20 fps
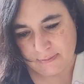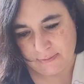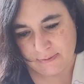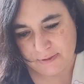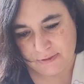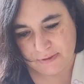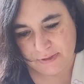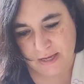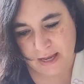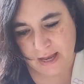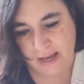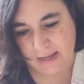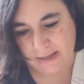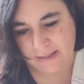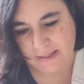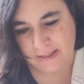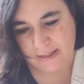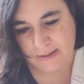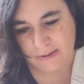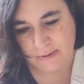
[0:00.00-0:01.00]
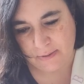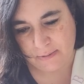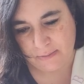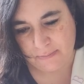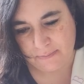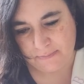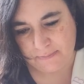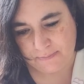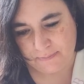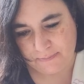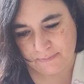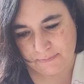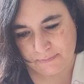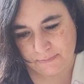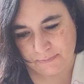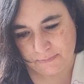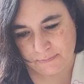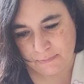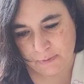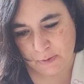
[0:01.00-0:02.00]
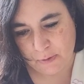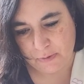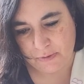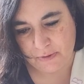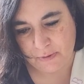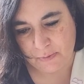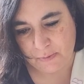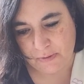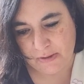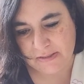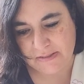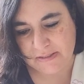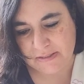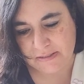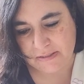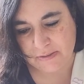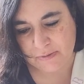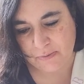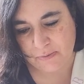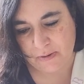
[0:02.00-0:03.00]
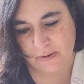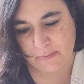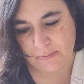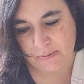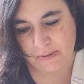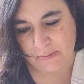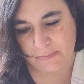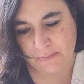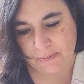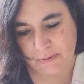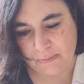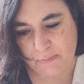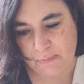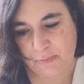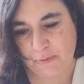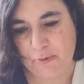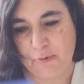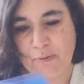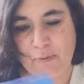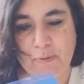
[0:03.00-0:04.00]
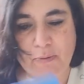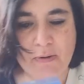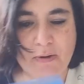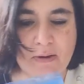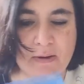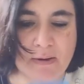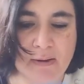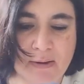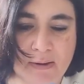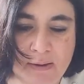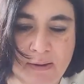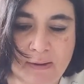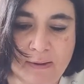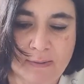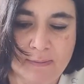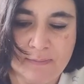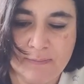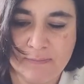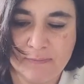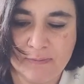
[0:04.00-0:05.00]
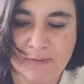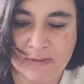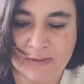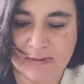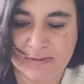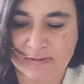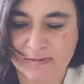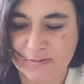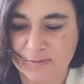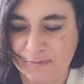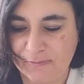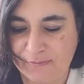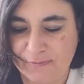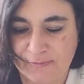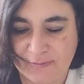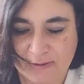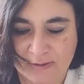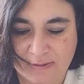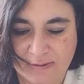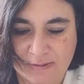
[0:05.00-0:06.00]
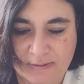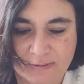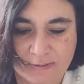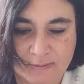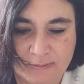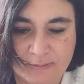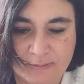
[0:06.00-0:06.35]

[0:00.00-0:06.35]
There's a honeycomb. Oh, there was a square bead, but broke. Well, that's no fun.